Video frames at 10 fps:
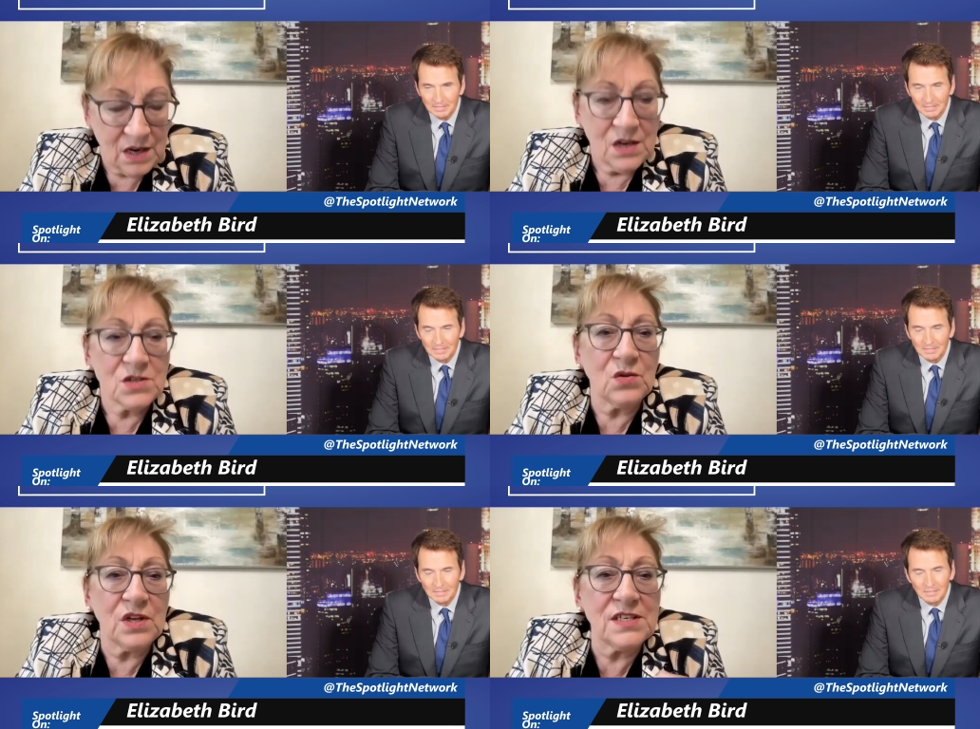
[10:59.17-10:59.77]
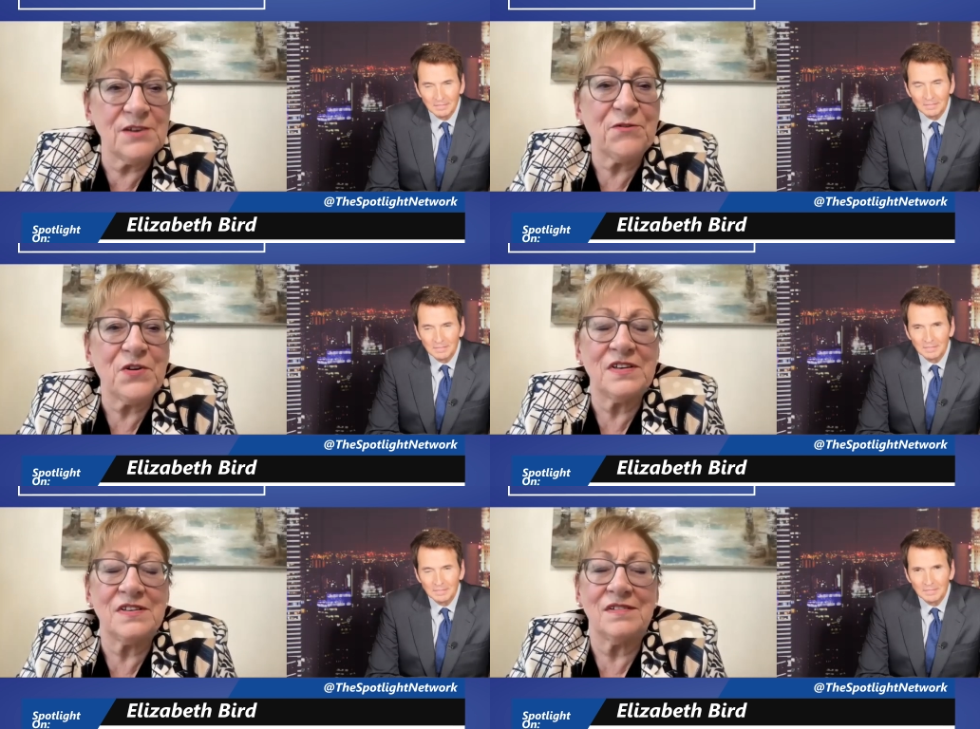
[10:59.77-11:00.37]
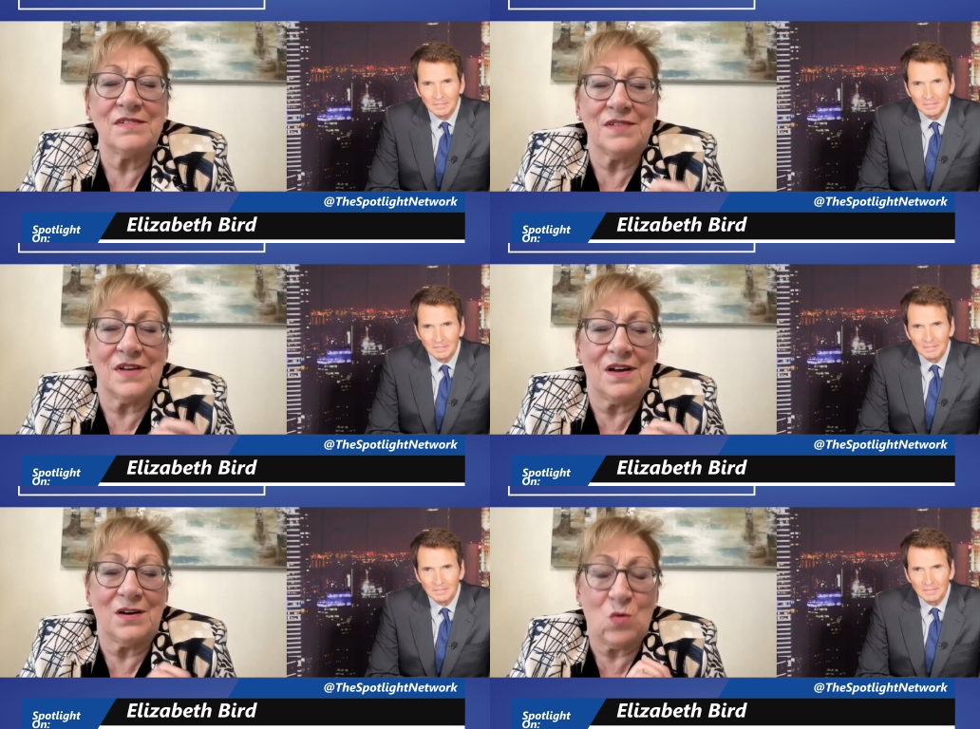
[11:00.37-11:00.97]
Speaker 1: So the different
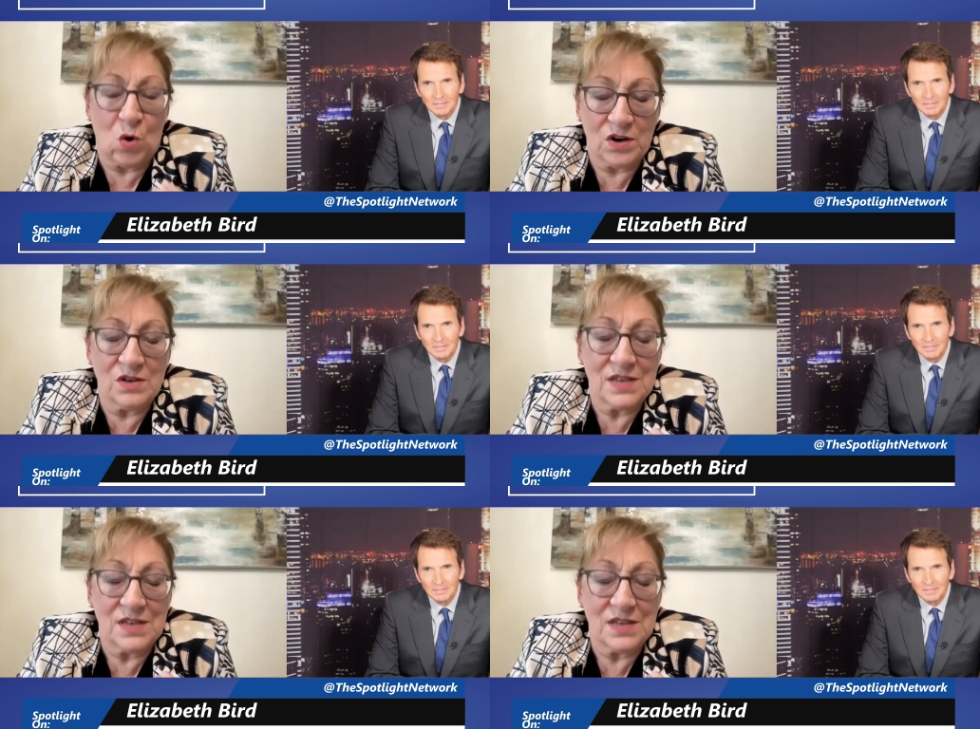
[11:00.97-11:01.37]
quarters